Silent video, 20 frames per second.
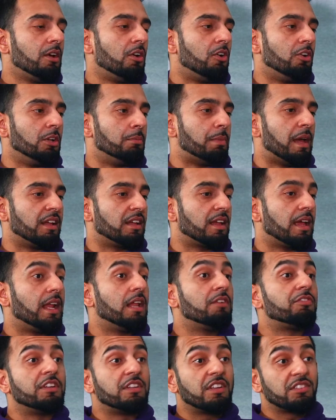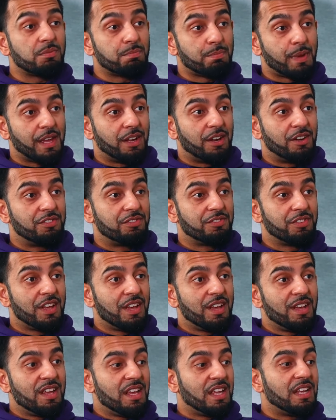on your bank account. And if it doesn't pay off,
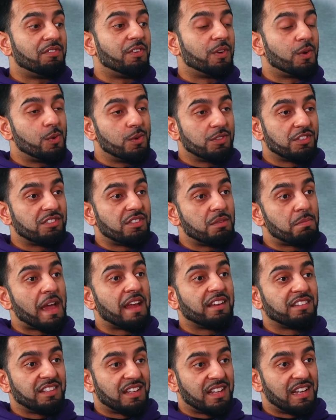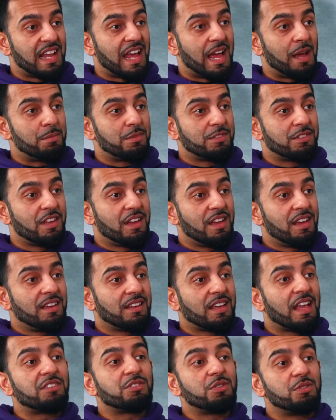and if it causes the bank to collapse,
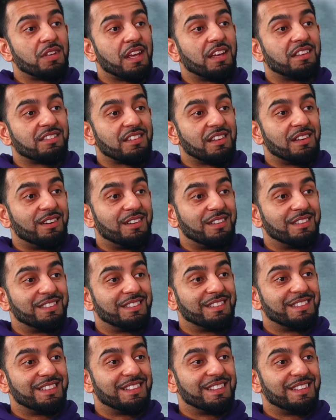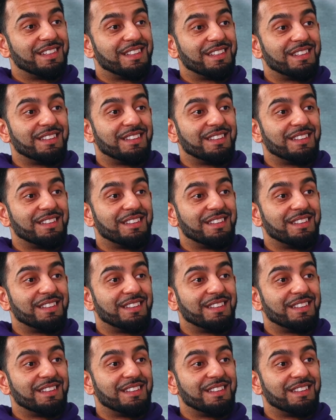guess who takes the loss? Yes,